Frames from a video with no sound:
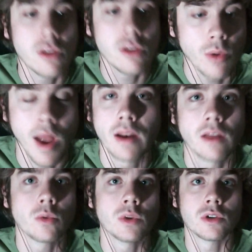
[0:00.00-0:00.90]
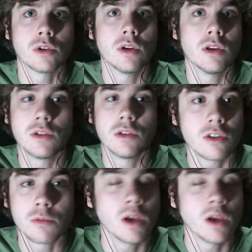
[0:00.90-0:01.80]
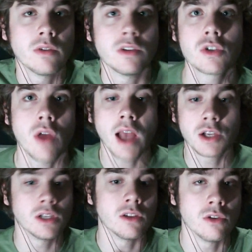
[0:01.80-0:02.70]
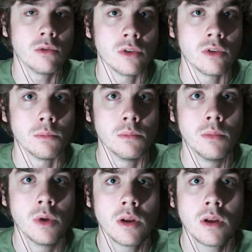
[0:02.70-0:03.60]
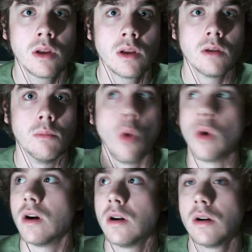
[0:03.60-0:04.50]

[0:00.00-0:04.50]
surroundings, which are just as big of a distraction as YouTube, more.